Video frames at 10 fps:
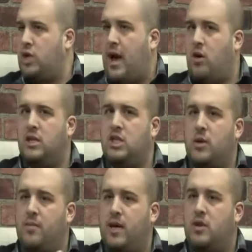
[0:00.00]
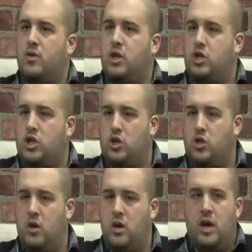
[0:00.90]
How can somebody reach
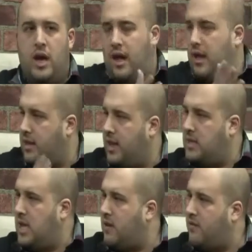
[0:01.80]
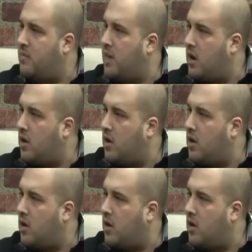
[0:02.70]
you and take it from there?